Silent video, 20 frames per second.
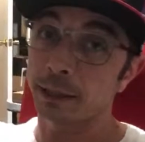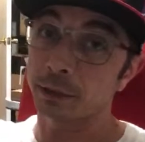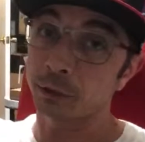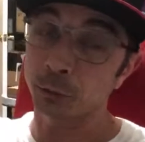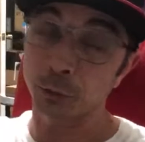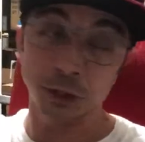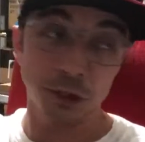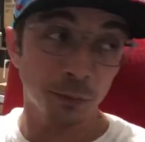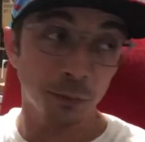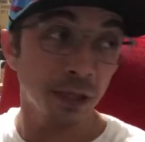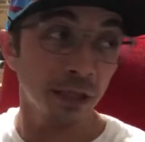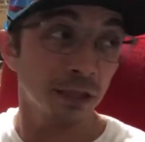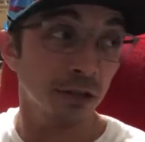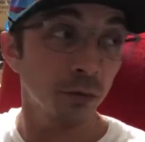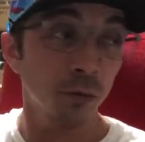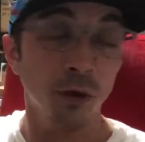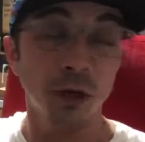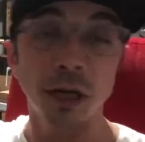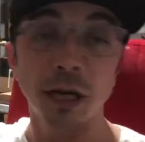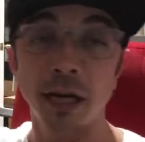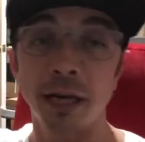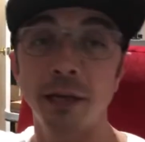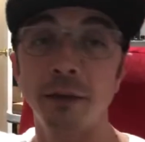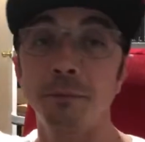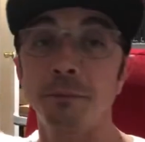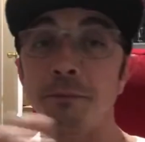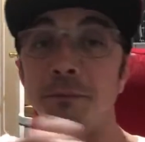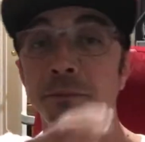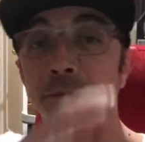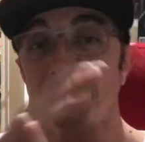to a space to where
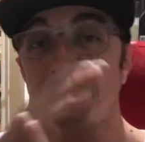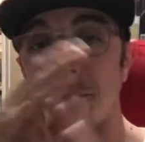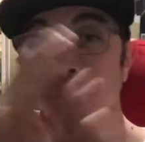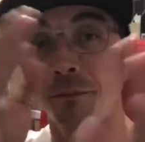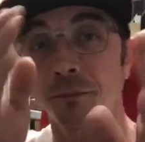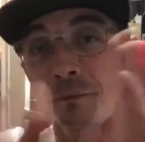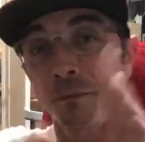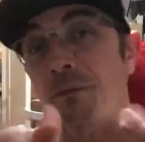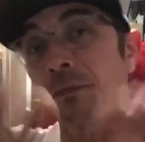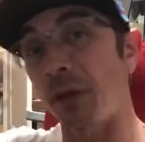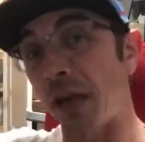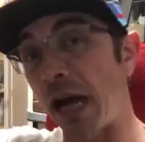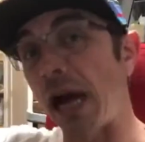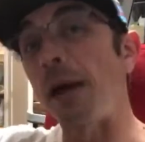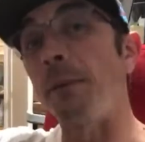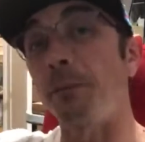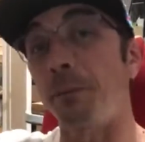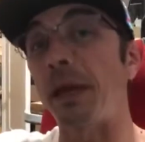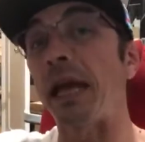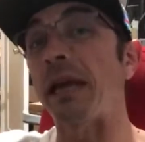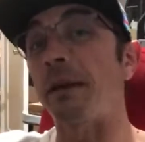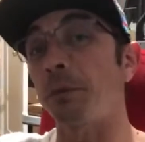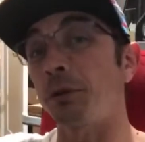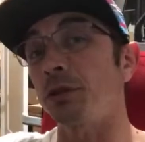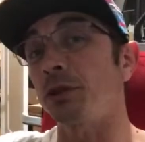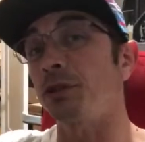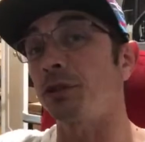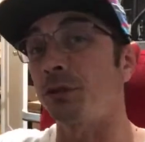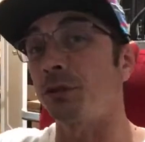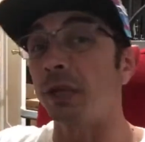I'm able
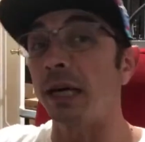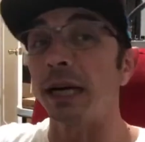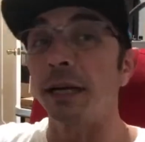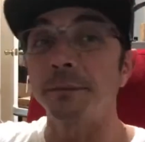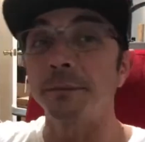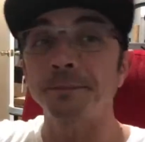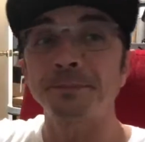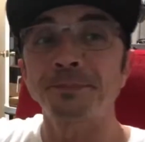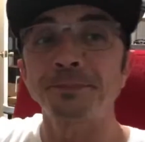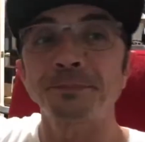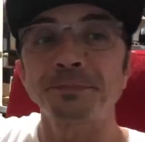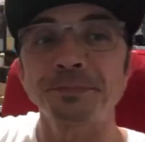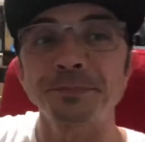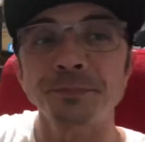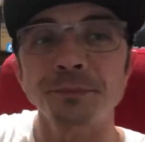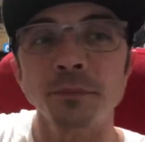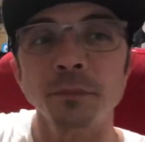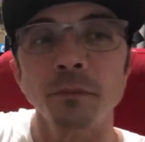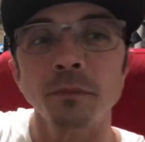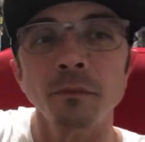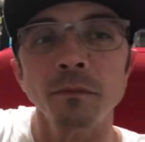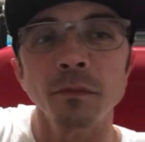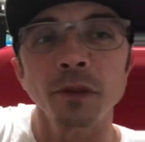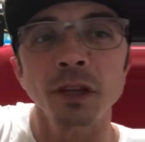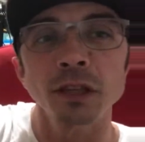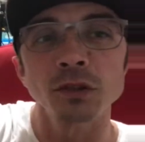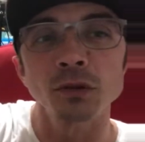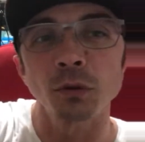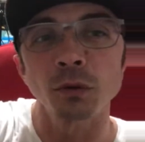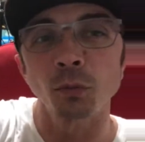to do that.
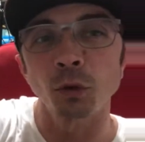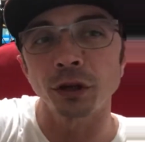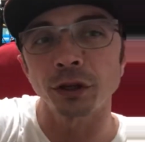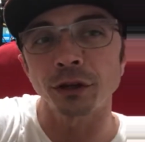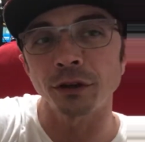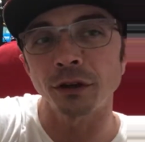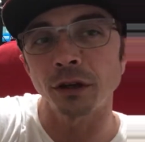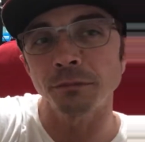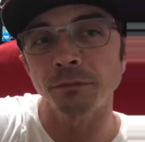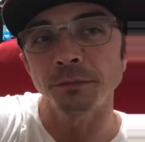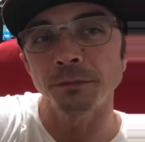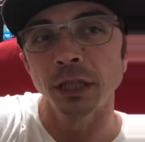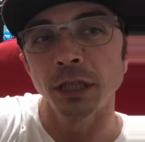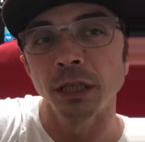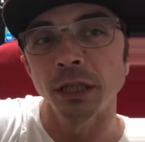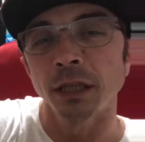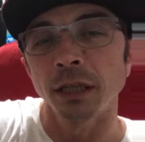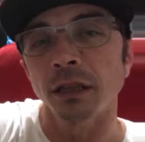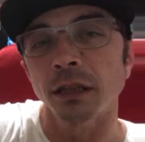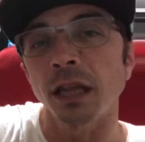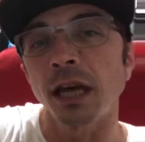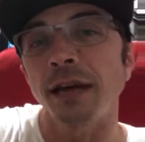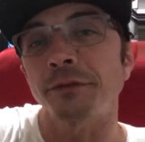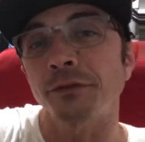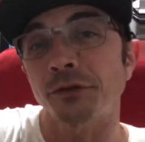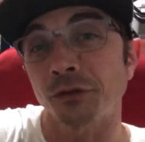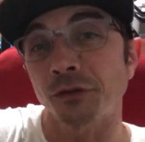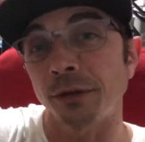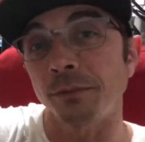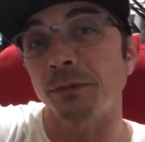So I'm working on live
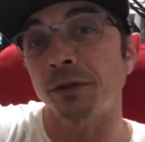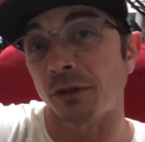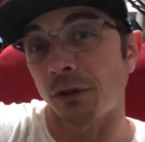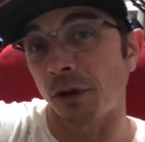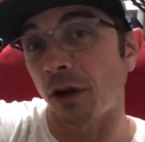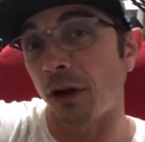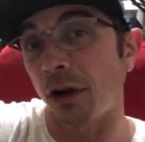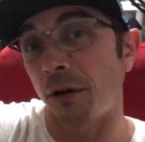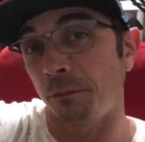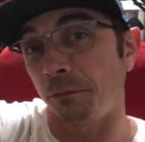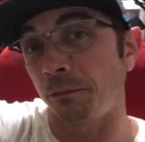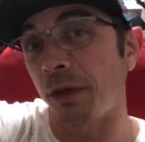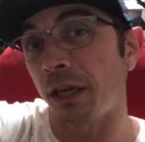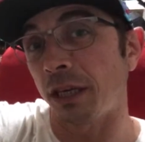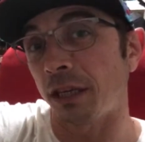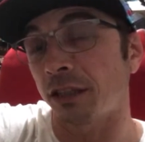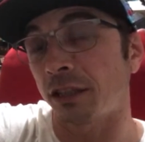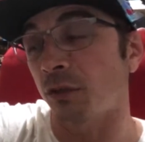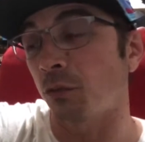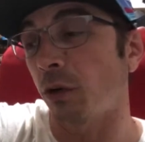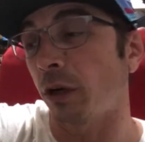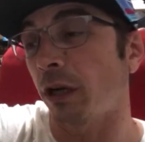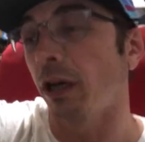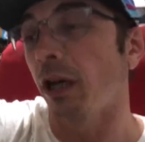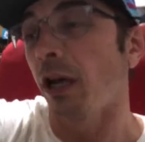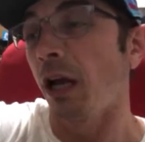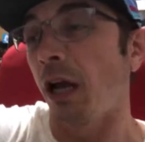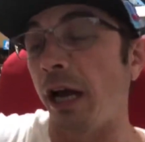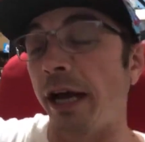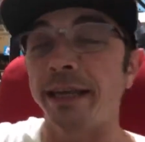streams are make it to where
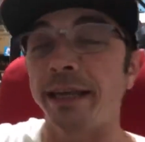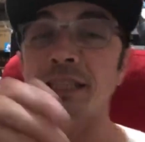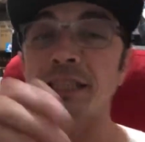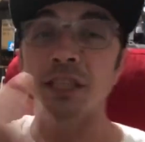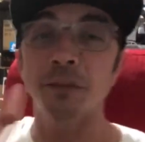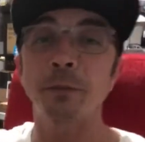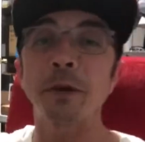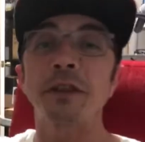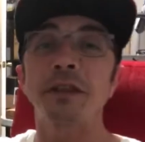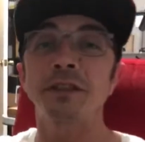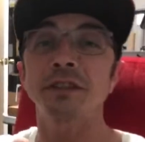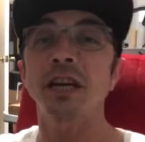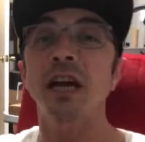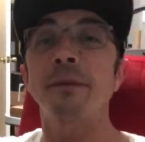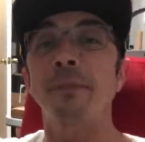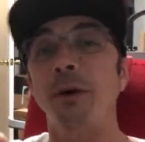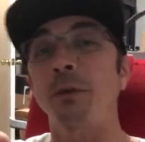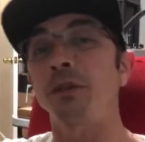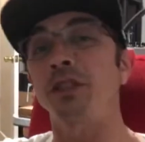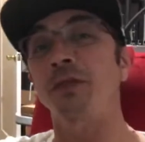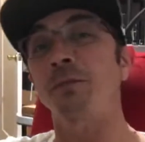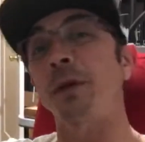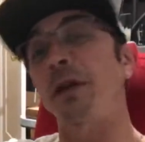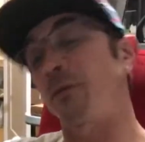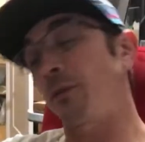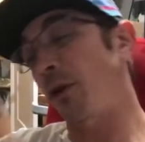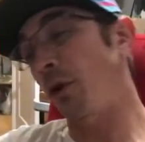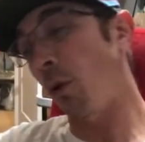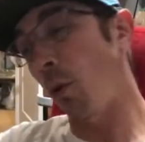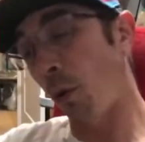I can spend the time I would spend
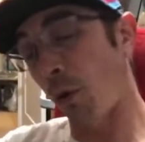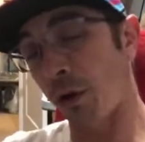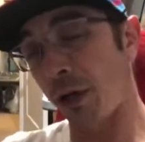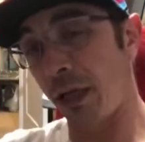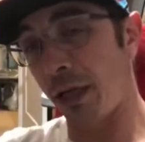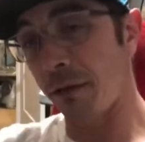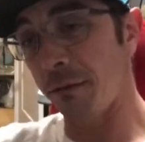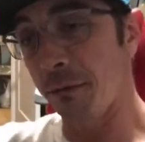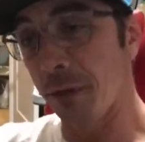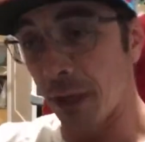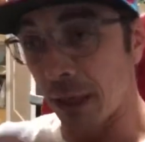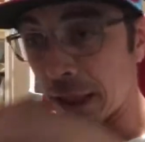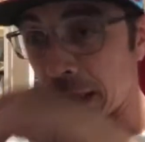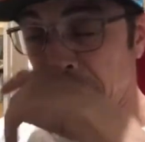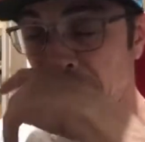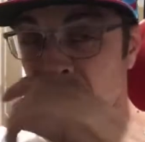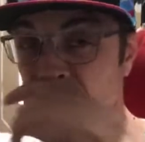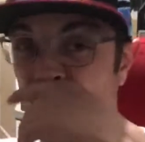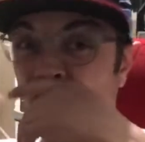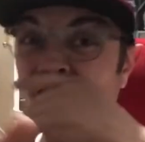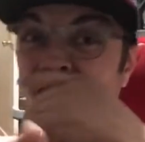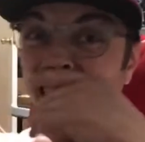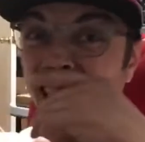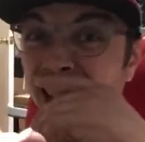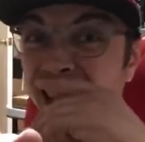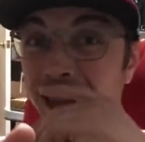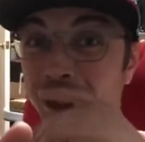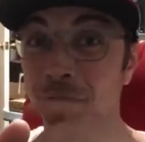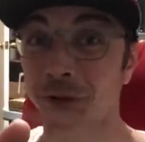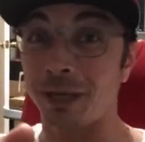recording and
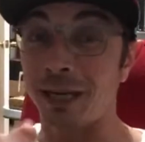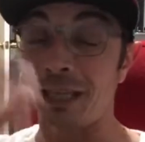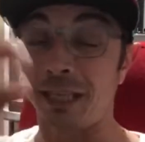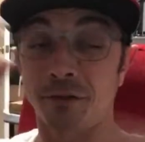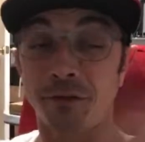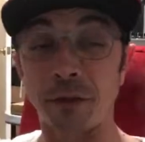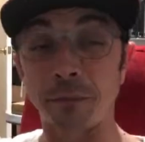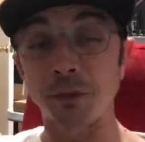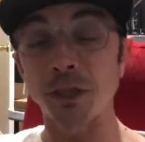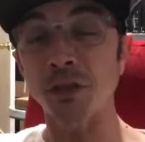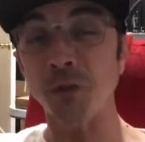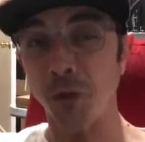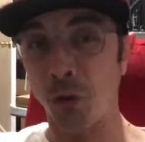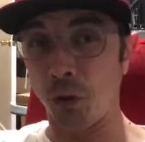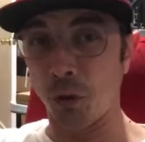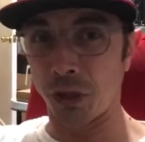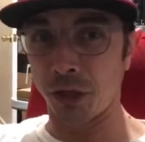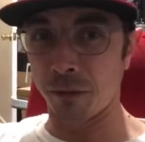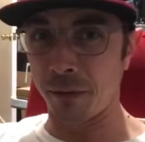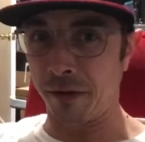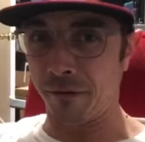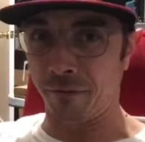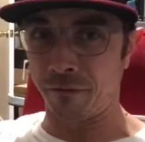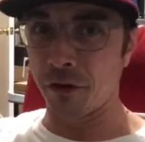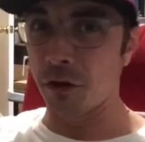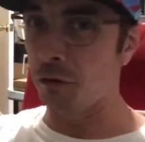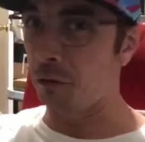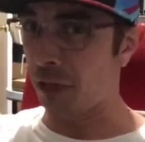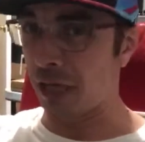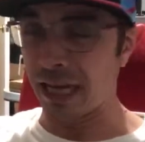talking to you guys. If I'm just recording on my
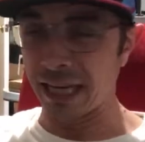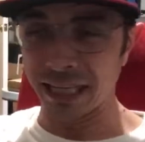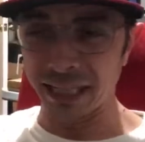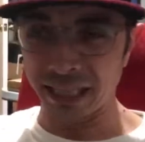phone, I can